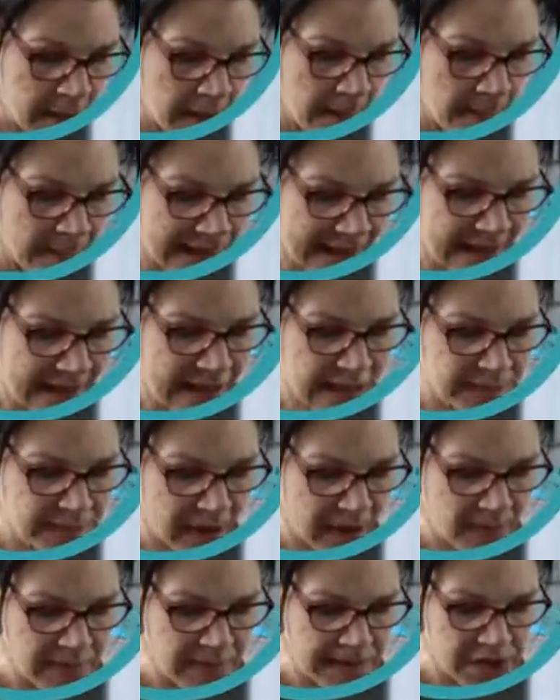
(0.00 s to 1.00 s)
planned,
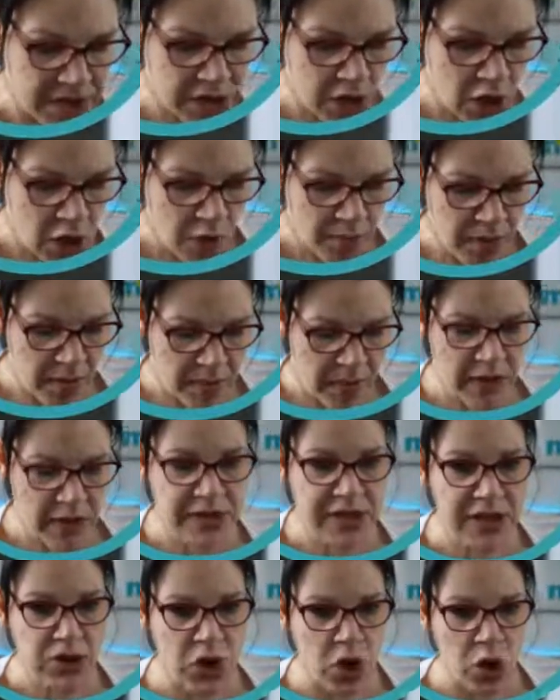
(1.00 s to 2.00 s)
published,
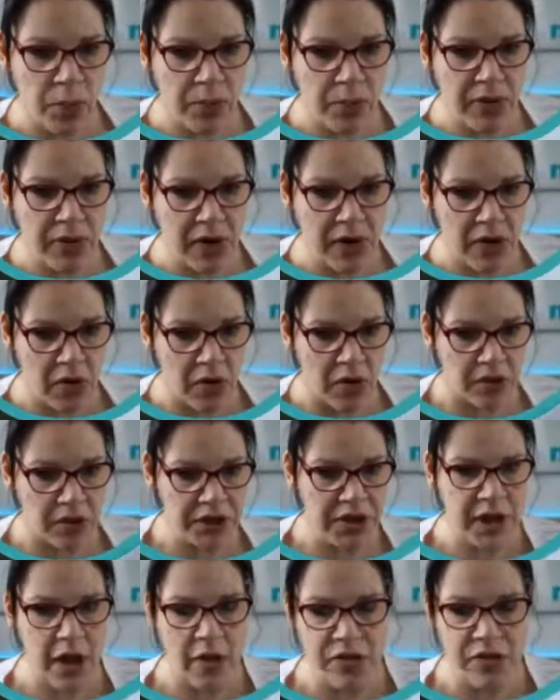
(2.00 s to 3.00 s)
promoted, or
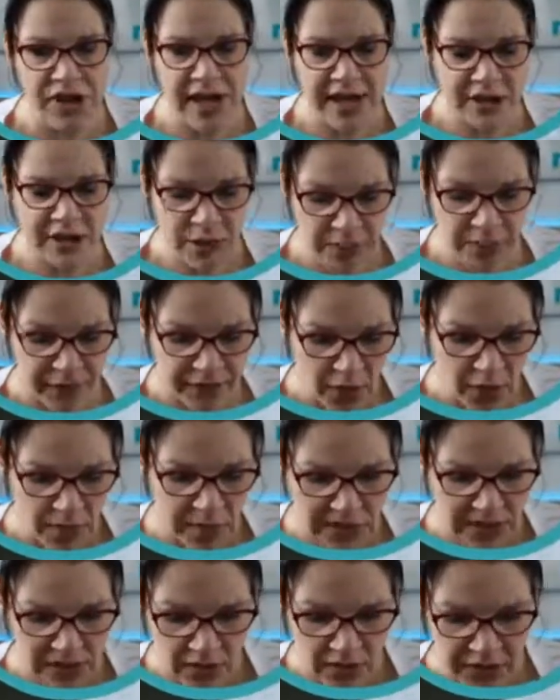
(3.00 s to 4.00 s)
you know, check the
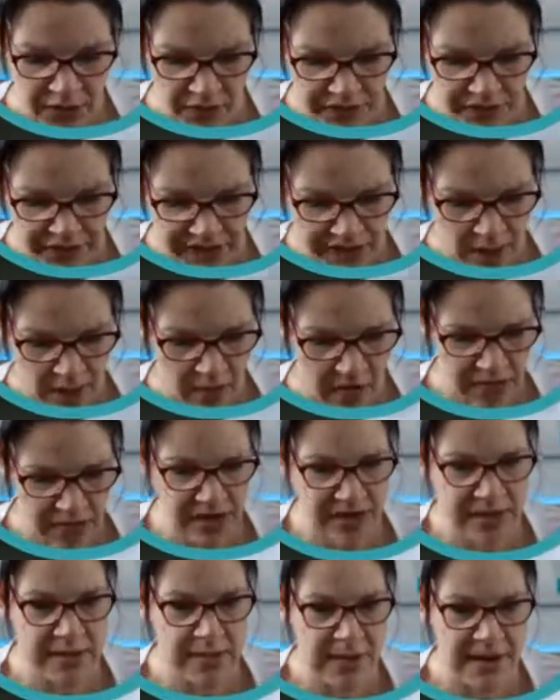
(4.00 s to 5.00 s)
performance of your video, and
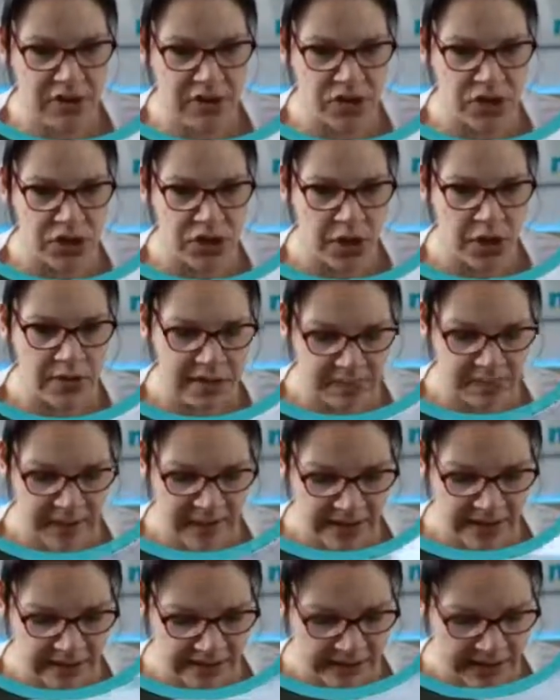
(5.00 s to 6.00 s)
just some extra note
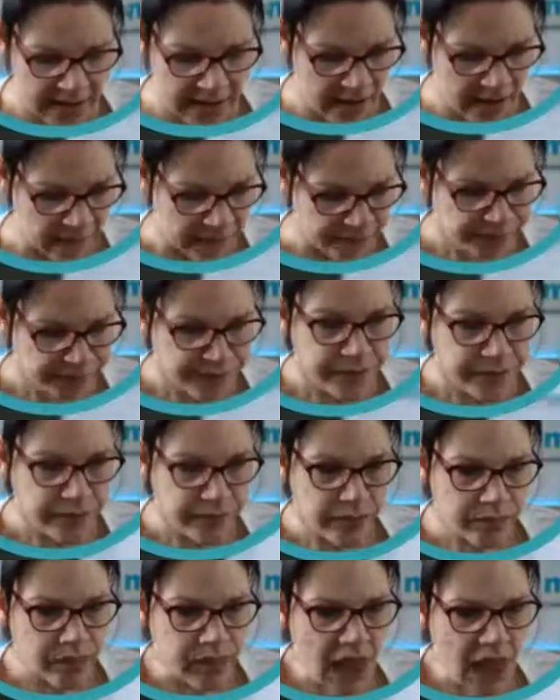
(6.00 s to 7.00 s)
space there.
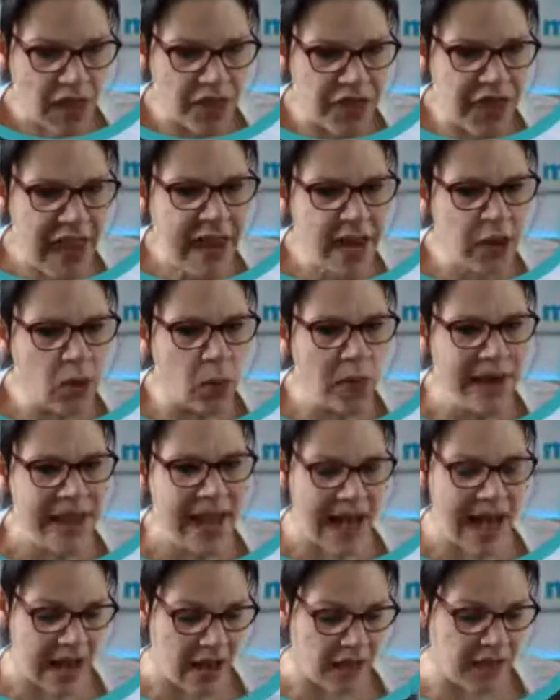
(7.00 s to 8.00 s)
Then we
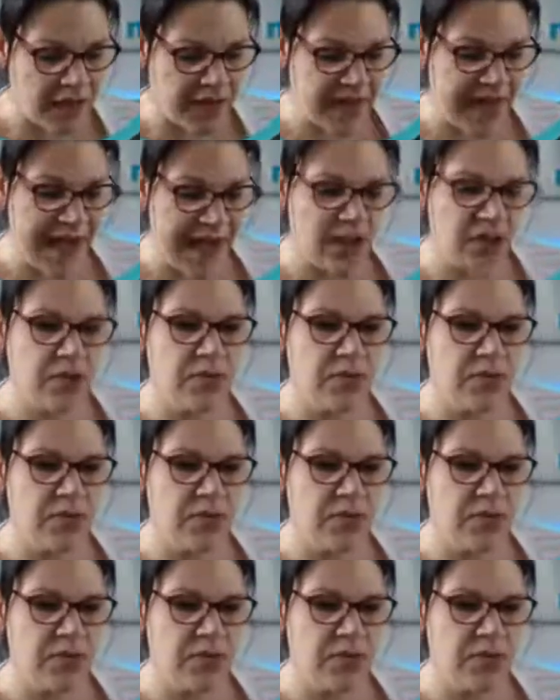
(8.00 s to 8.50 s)
have the actual